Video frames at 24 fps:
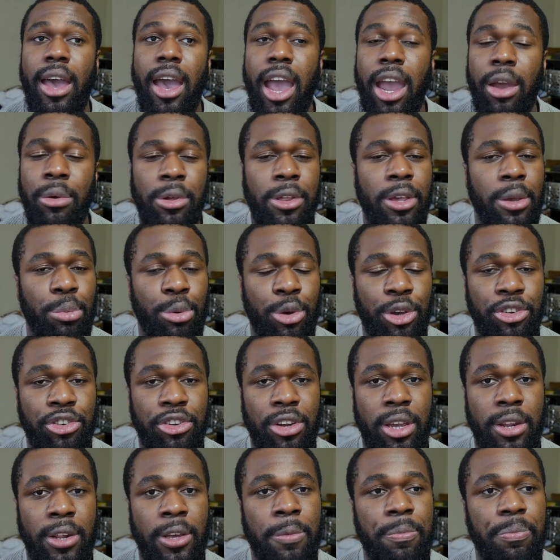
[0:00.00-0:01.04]
I really
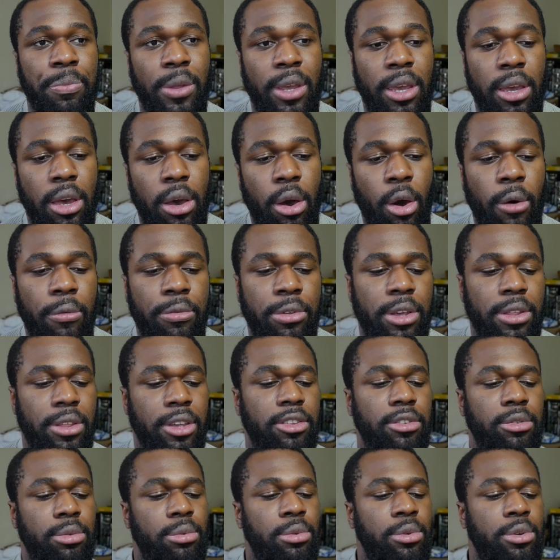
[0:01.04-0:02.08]
appreciate it. Hopefully,
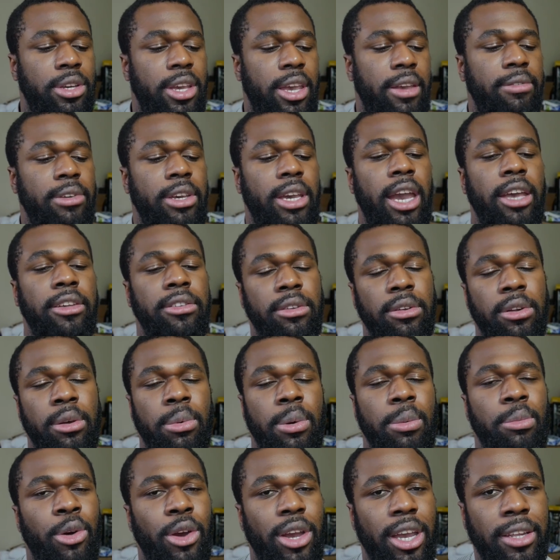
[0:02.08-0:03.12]
this will give you guys a little
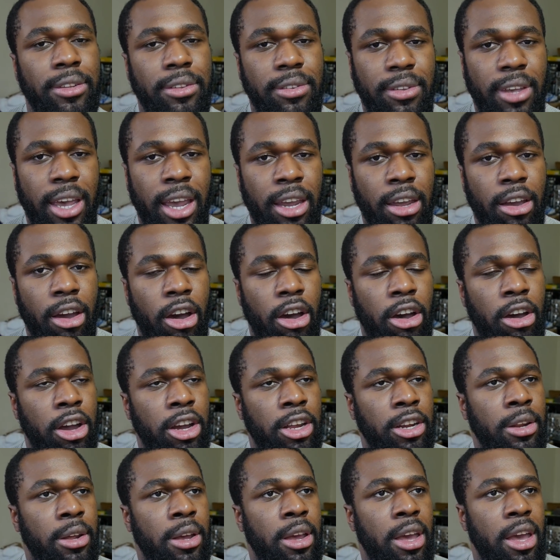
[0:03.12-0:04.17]
bit more insight
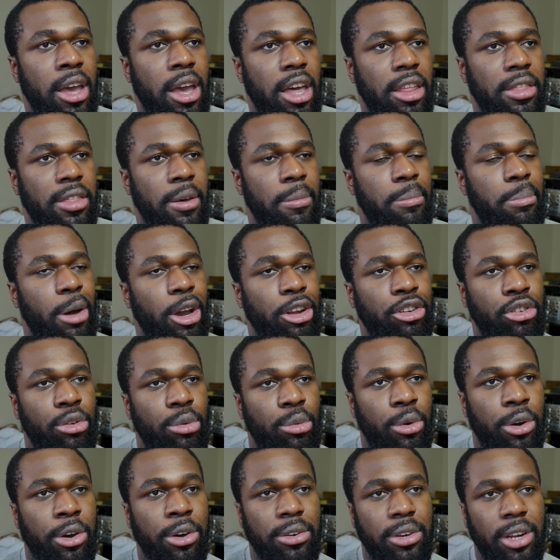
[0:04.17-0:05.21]
on the budget
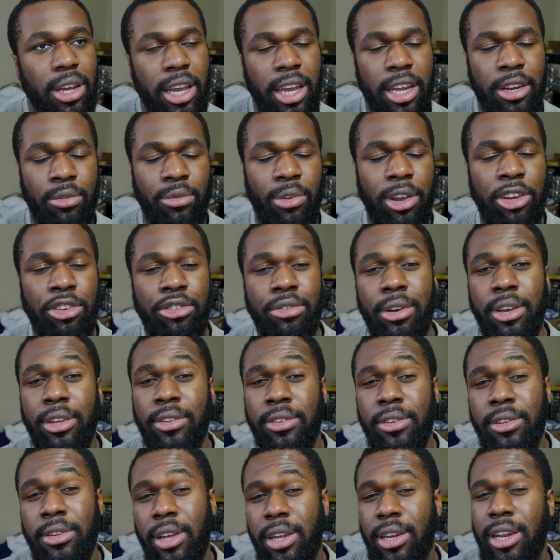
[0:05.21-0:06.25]
world and ray
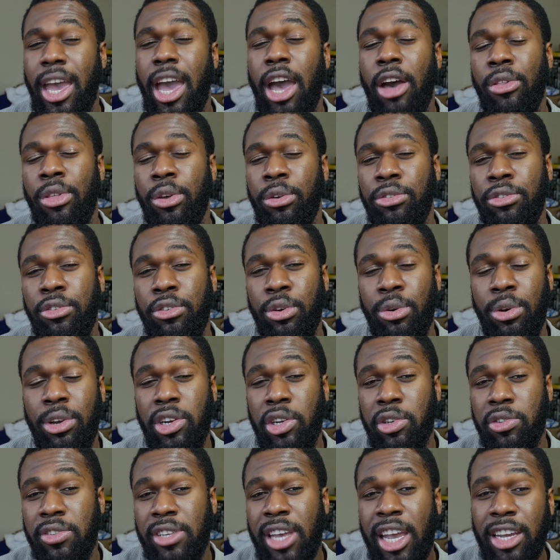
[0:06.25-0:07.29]
tracing and how those two
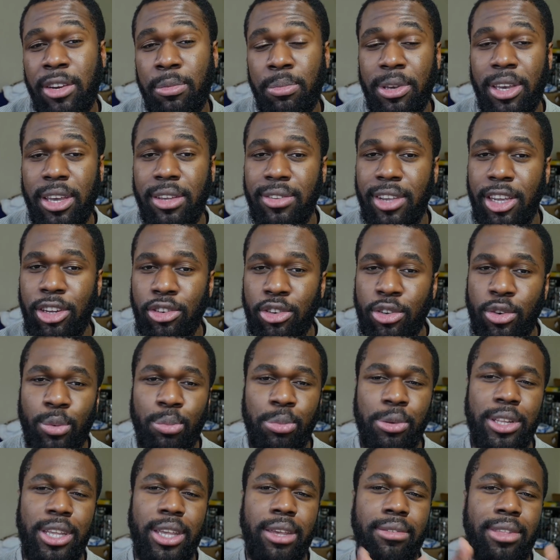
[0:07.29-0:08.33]
intersect because I do
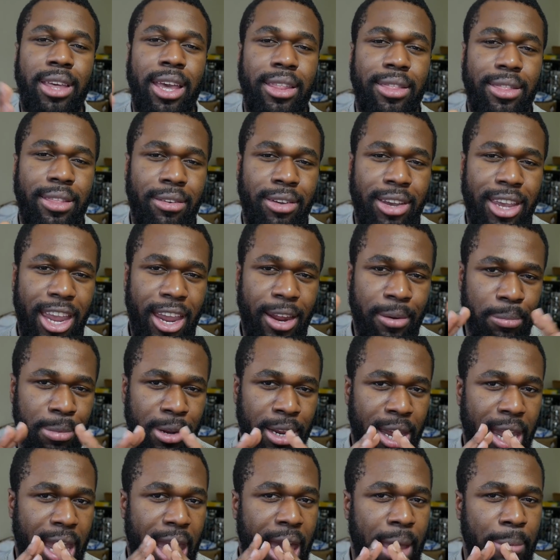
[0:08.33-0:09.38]
believe that there can
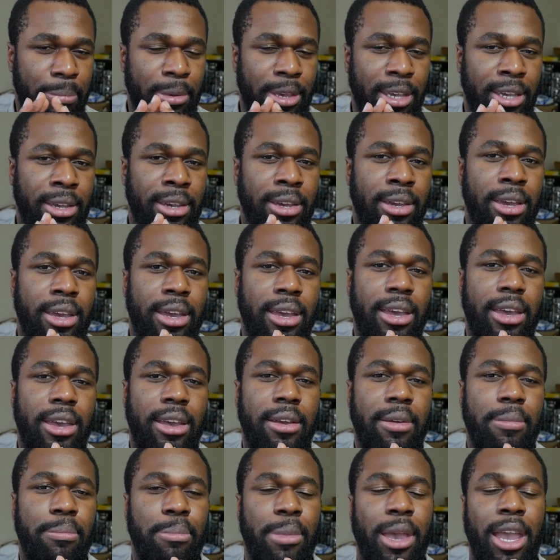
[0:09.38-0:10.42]
be a happy
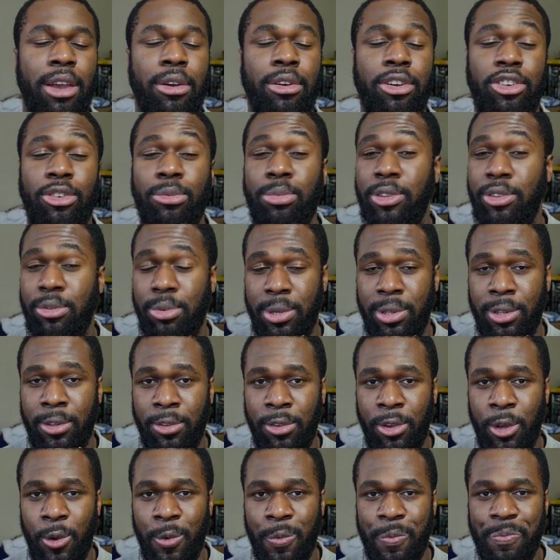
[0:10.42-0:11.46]
marriage between the
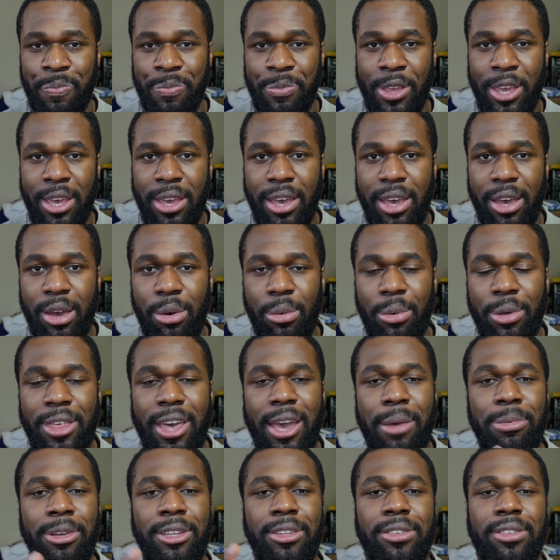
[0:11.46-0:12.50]
two. With
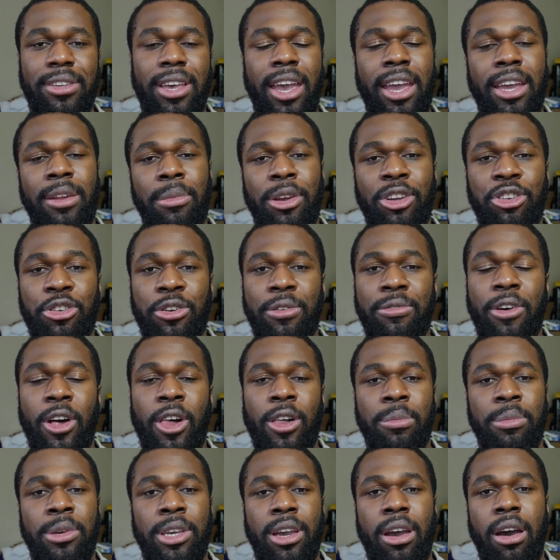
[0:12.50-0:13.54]
that being said, make sure you
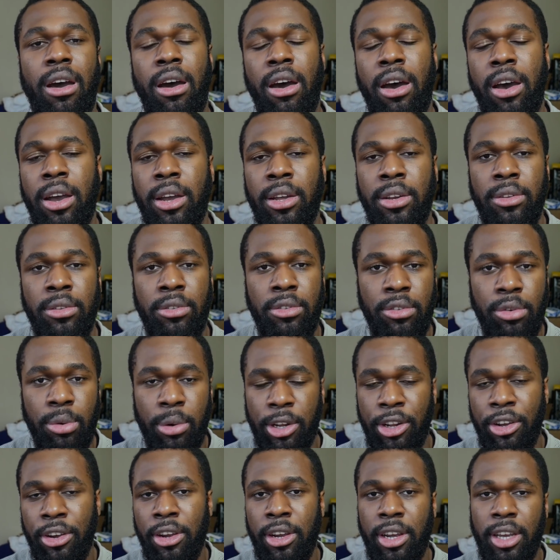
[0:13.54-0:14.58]
follow me on
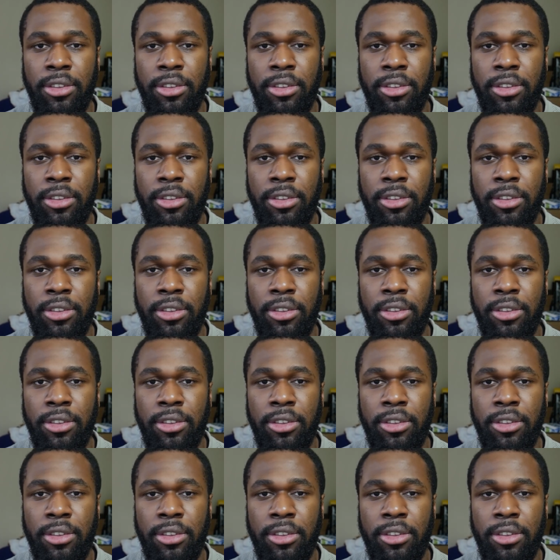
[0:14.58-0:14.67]
Twitter,